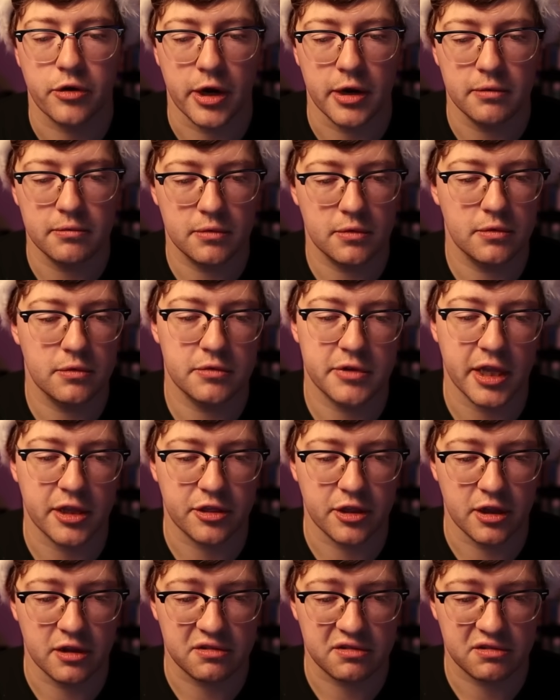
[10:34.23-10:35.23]
Great.
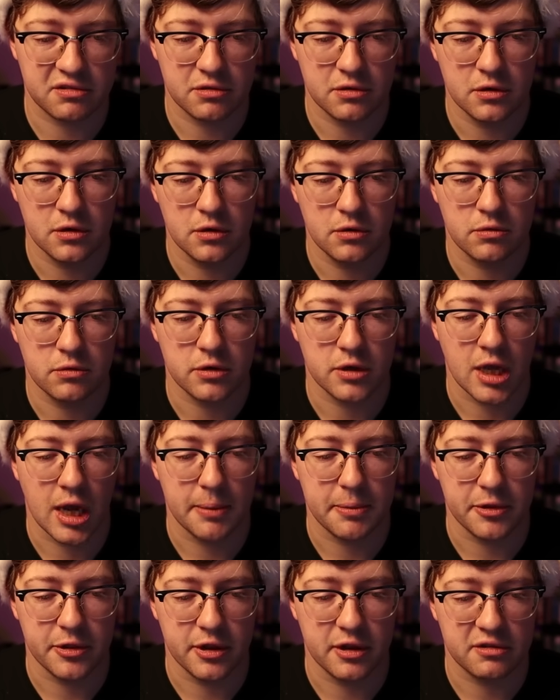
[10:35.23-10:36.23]
Take this. We're
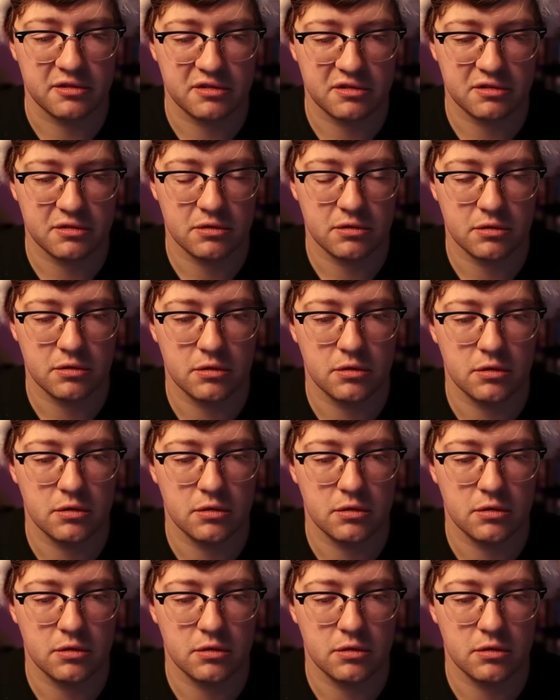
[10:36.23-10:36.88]
gonna copy this.